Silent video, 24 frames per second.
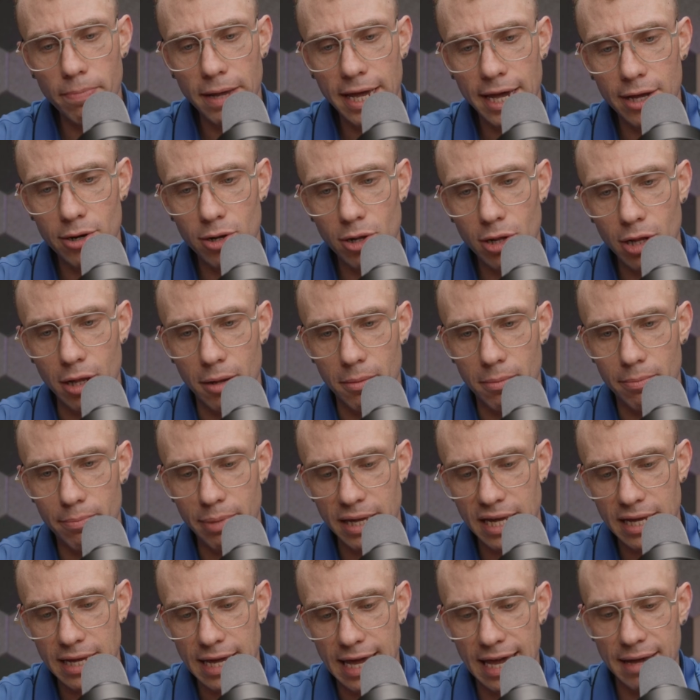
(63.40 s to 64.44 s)
panel,
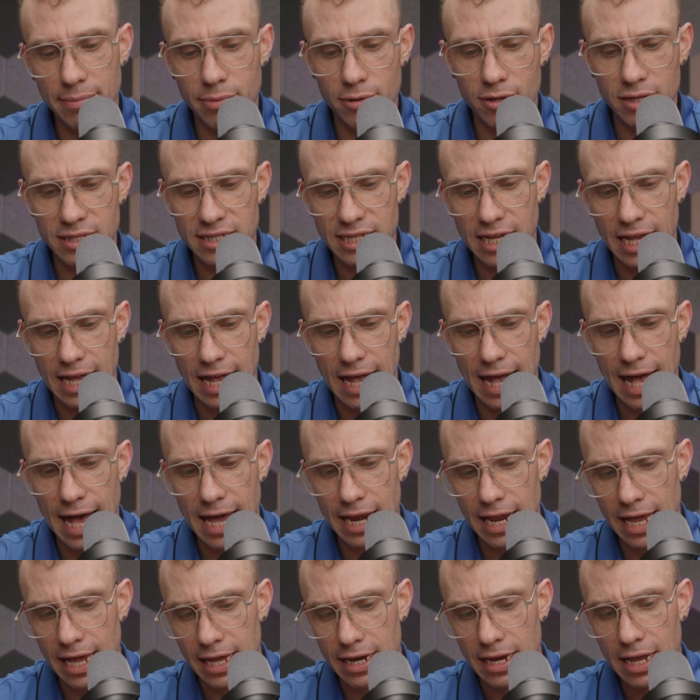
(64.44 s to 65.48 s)
being able to
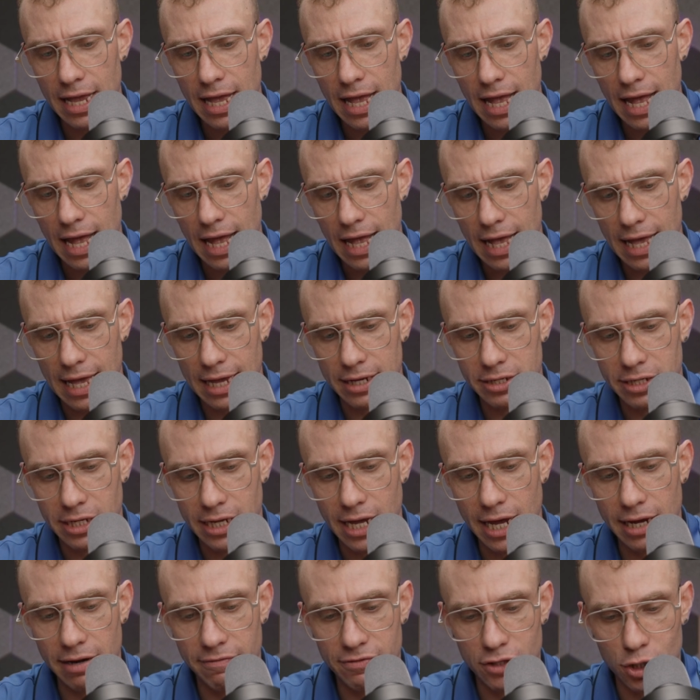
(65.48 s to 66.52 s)
edit and
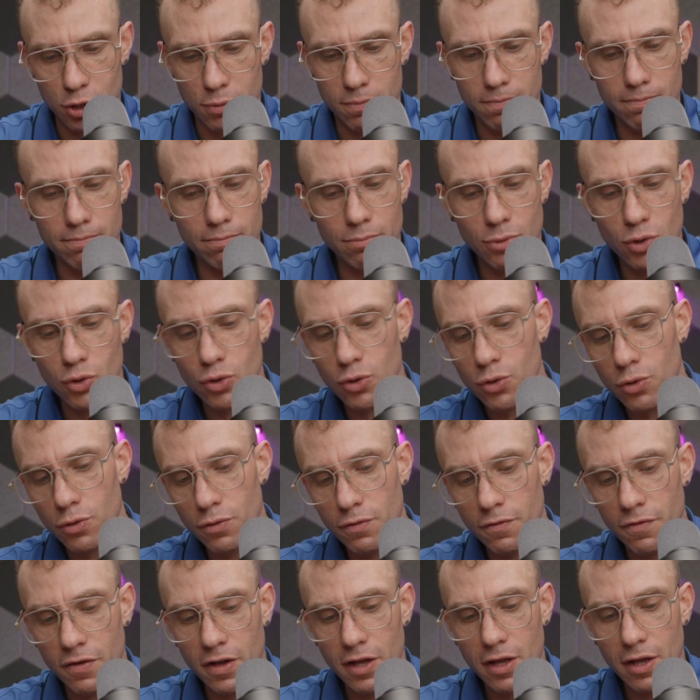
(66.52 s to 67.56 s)
kind of just
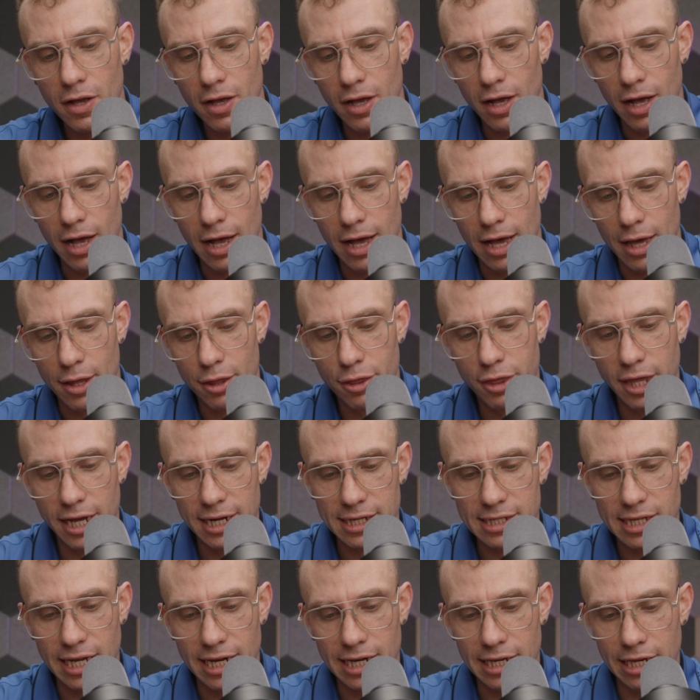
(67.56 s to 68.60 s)
move uh,
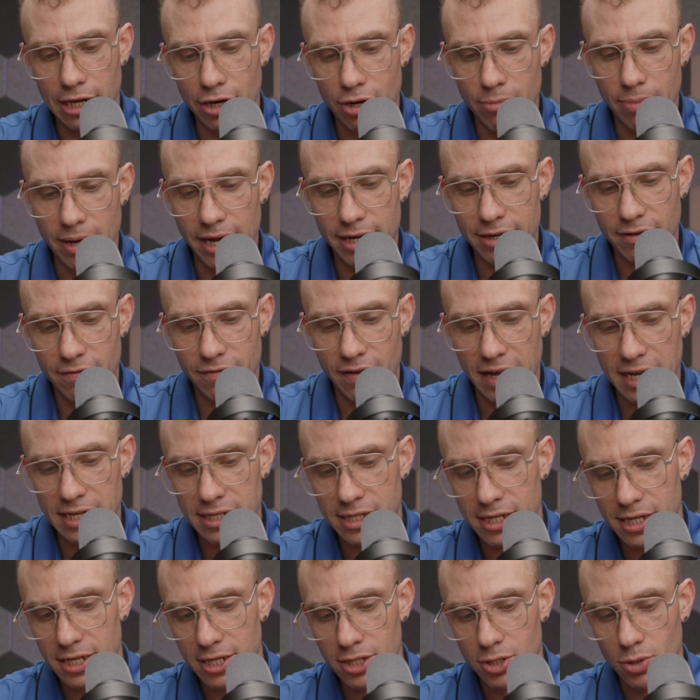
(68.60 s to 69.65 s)
things like nearby
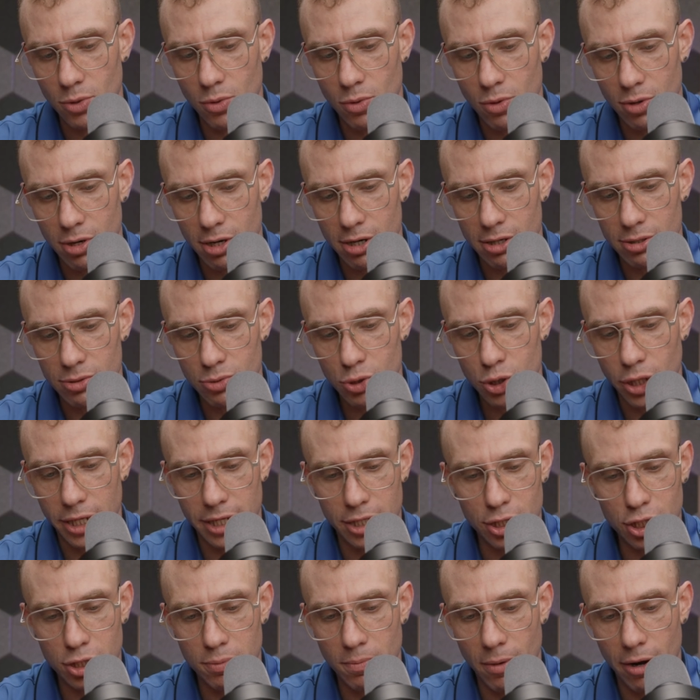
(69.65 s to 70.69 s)
devices or just
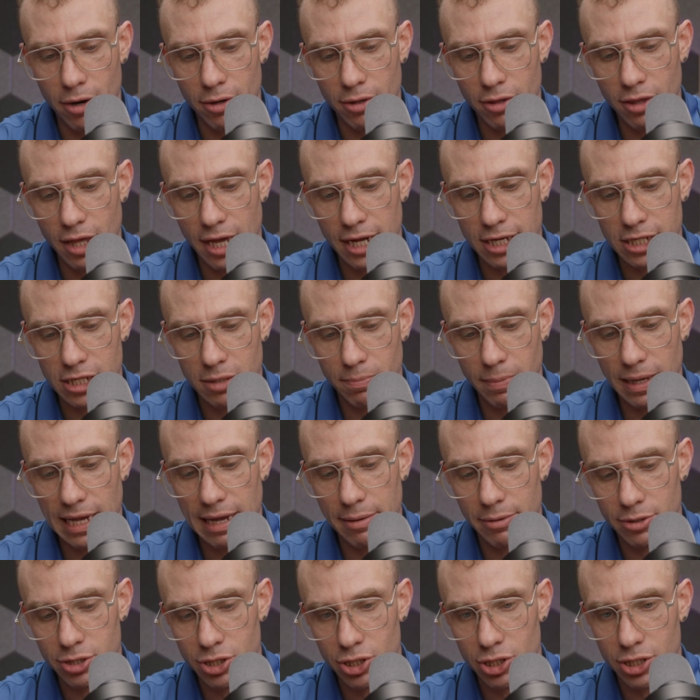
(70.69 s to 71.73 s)
like smart things, being
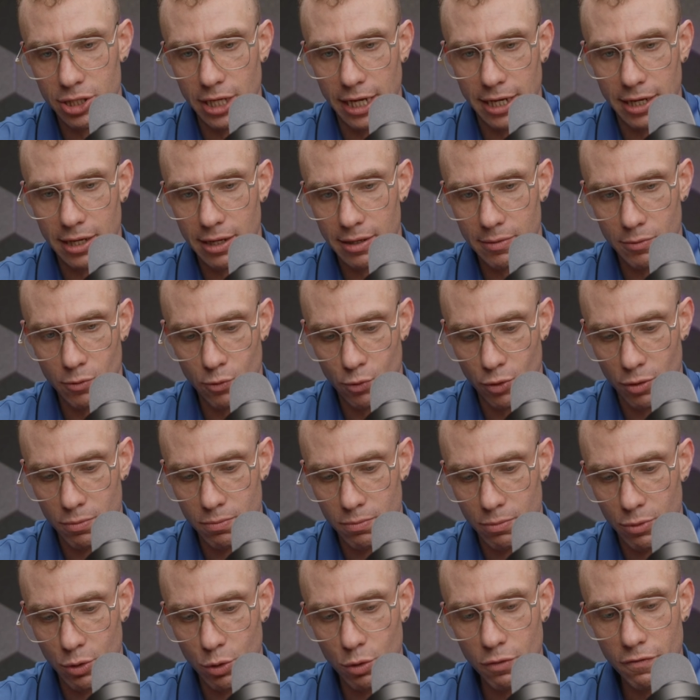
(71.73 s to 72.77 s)
able to just like
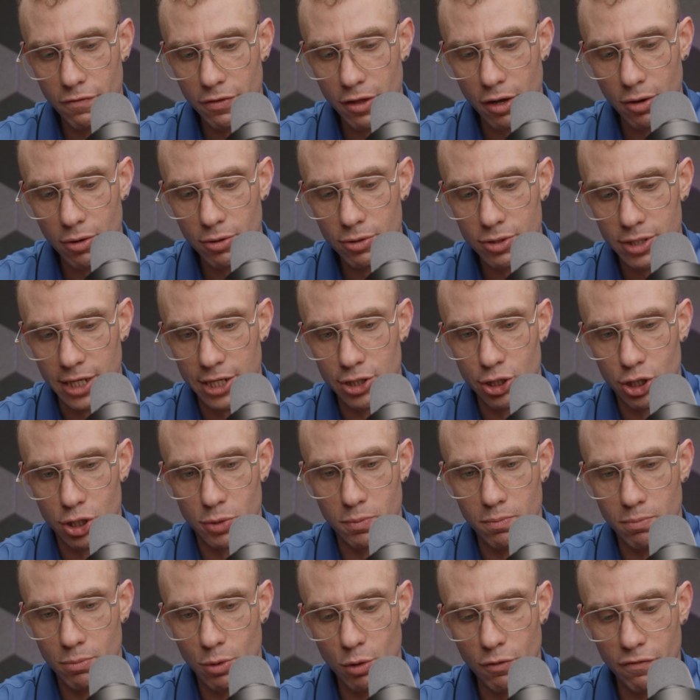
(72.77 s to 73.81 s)
remove those and just
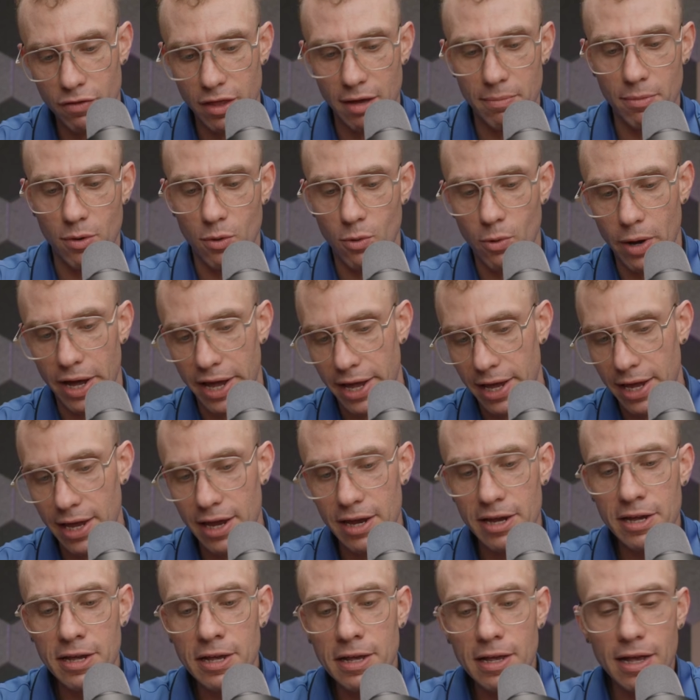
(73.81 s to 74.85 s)
move them away
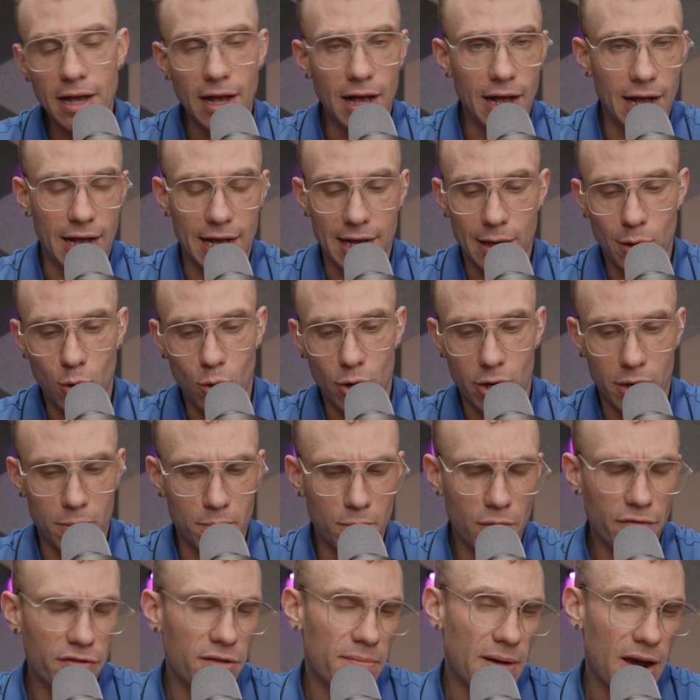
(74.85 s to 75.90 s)
uh, or
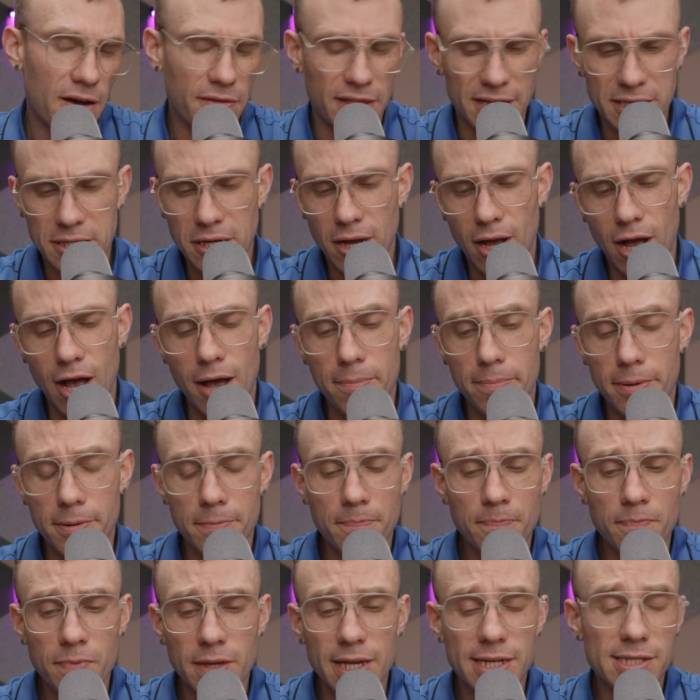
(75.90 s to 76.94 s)
move them out the top
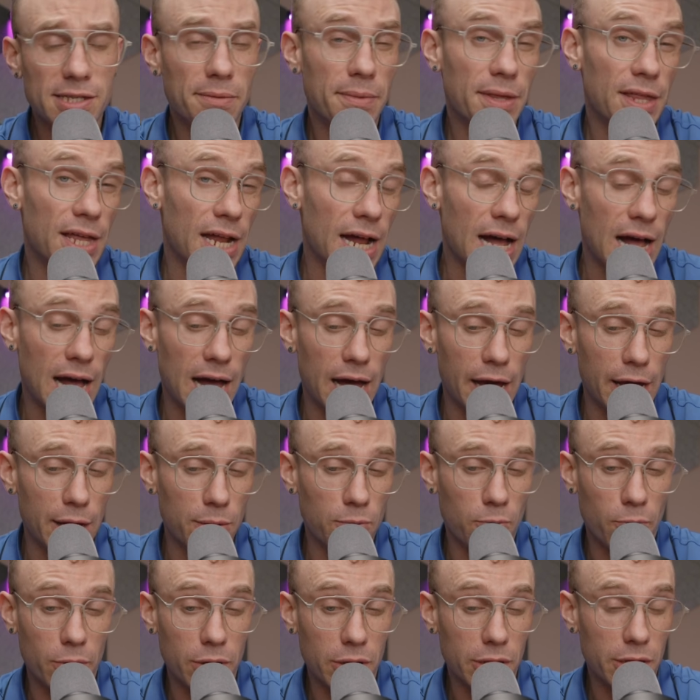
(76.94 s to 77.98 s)
is something that I
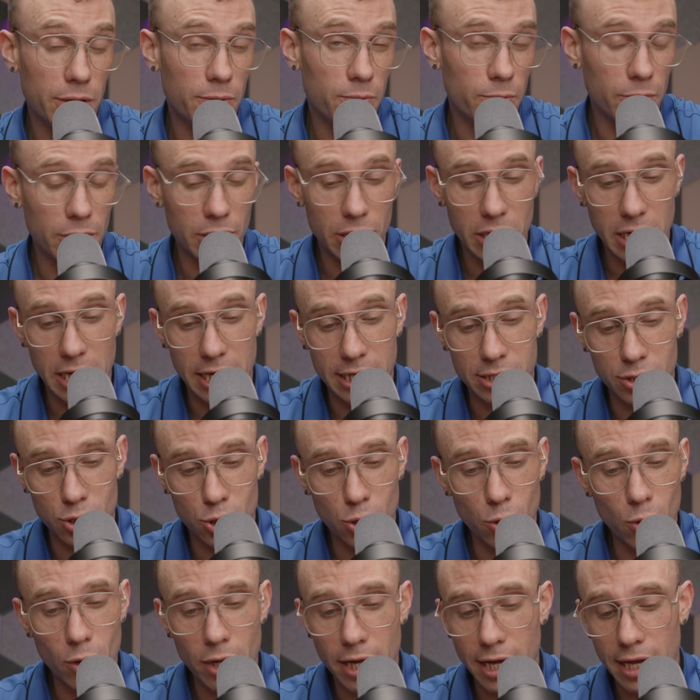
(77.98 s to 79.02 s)
really, really
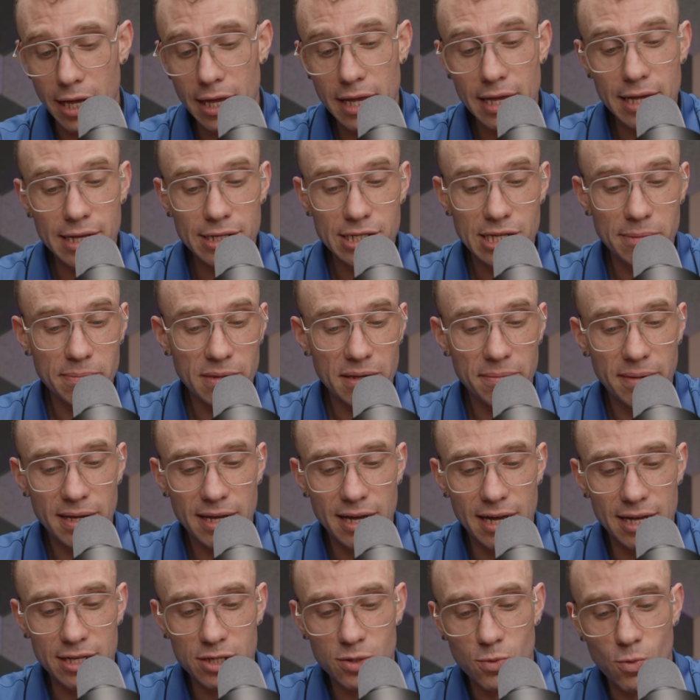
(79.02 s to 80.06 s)
enjoy, simply
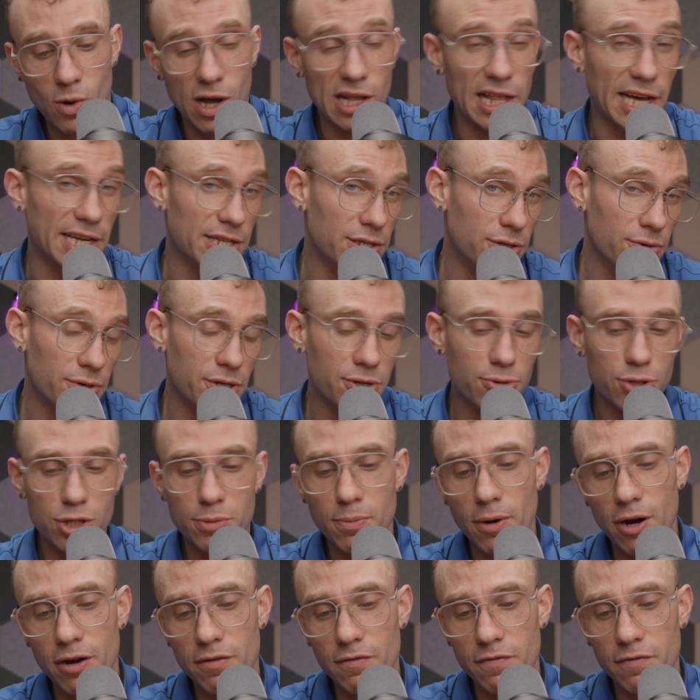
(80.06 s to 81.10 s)
because while I do use
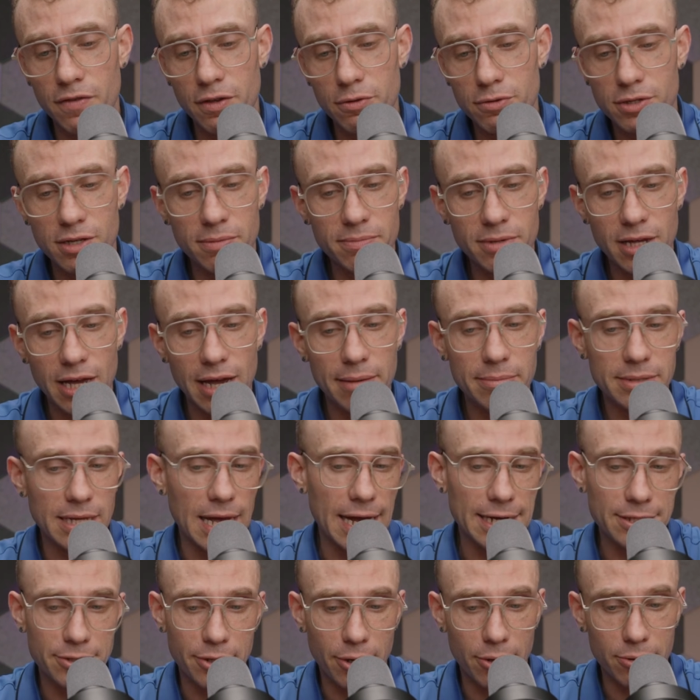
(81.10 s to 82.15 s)
Smart View sometimes,
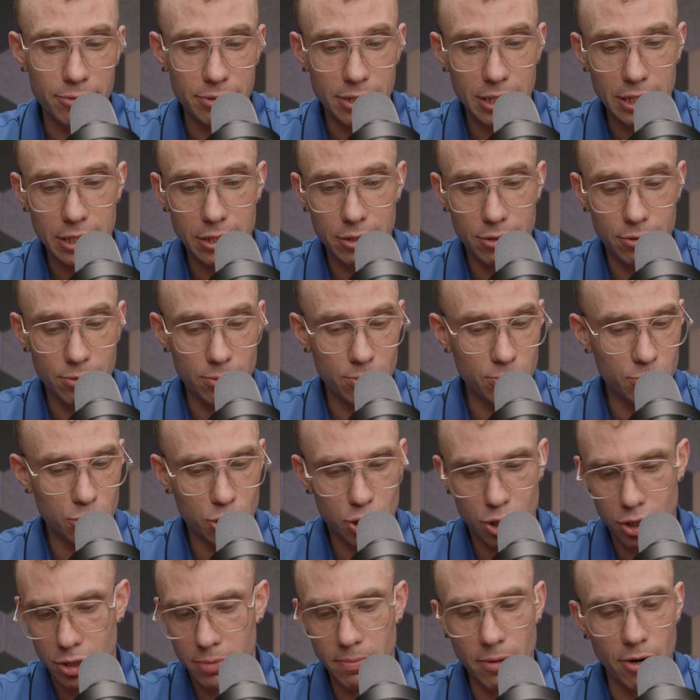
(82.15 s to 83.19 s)
I don't use
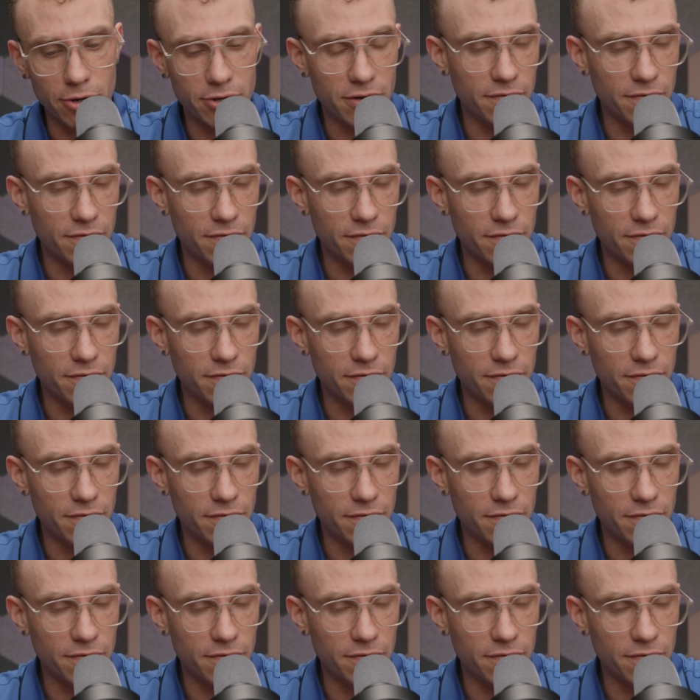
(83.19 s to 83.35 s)
smart